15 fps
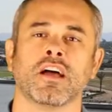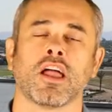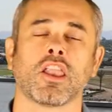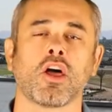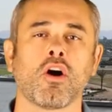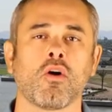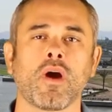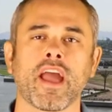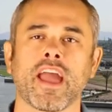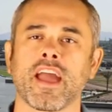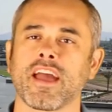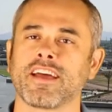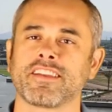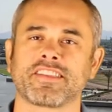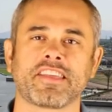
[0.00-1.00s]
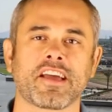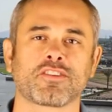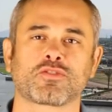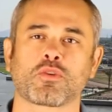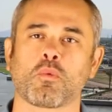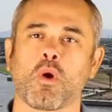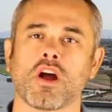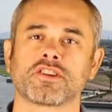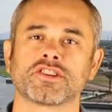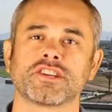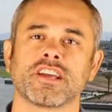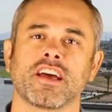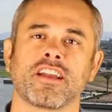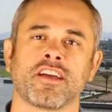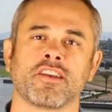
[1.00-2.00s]
Hello and thanks for
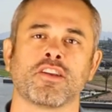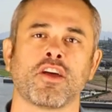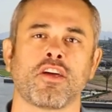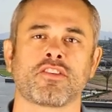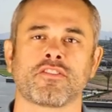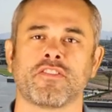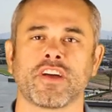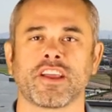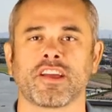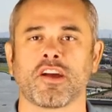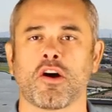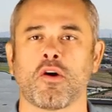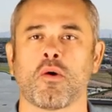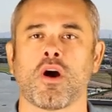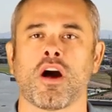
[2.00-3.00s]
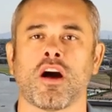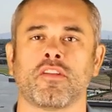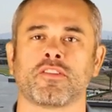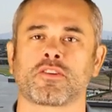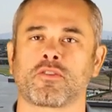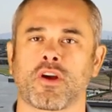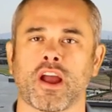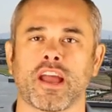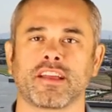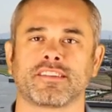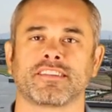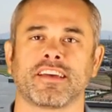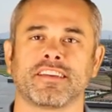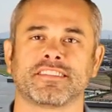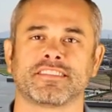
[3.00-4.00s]
watching yet another video on the great
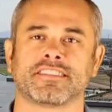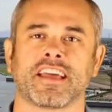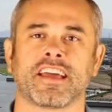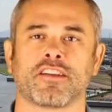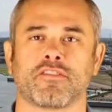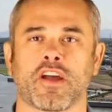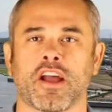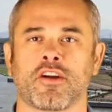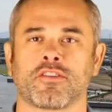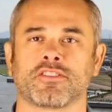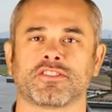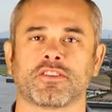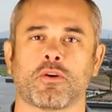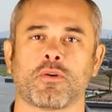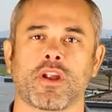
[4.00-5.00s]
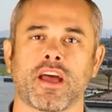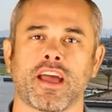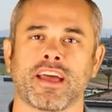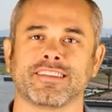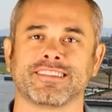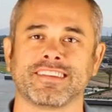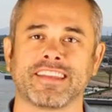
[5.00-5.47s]
state of Arizona and